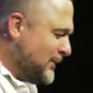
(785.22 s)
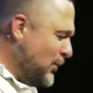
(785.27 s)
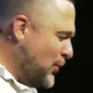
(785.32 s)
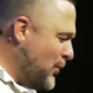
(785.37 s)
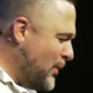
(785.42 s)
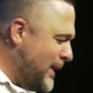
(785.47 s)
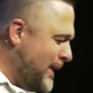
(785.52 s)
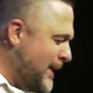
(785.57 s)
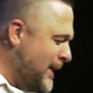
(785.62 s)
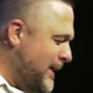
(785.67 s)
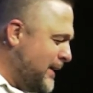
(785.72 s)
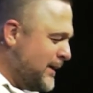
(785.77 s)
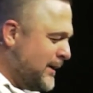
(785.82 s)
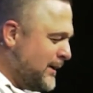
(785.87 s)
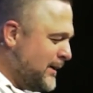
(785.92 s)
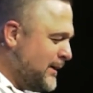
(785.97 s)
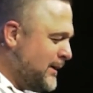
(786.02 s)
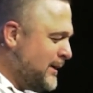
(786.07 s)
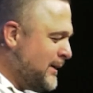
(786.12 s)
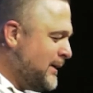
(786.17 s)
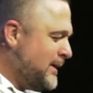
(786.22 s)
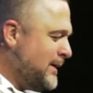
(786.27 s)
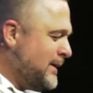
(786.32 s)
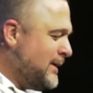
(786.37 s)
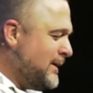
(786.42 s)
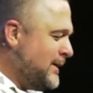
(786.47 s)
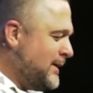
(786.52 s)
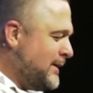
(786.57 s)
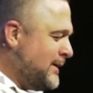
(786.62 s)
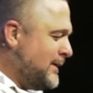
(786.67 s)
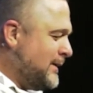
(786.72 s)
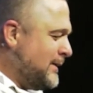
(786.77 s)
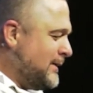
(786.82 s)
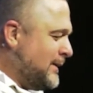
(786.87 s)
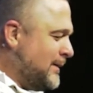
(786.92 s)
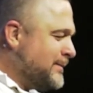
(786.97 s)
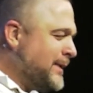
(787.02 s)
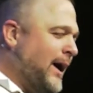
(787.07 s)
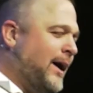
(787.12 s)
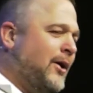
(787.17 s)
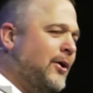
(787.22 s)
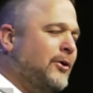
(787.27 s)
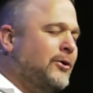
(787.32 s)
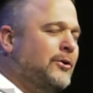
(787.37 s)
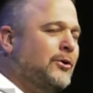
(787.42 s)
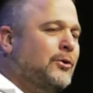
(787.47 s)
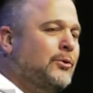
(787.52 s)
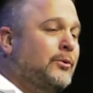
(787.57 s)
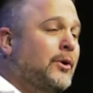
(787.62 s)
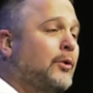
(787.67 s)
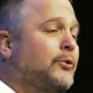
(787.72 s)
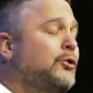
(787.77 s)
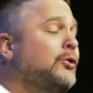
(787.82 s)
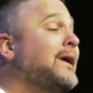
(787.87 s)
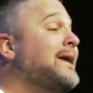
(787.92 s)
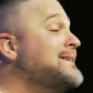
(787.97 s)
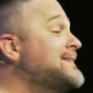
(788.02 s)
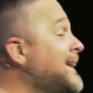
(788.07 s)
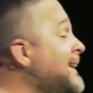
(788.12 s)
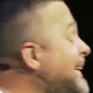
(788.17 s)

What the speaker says: Go away. I'm tired of you. No, you got to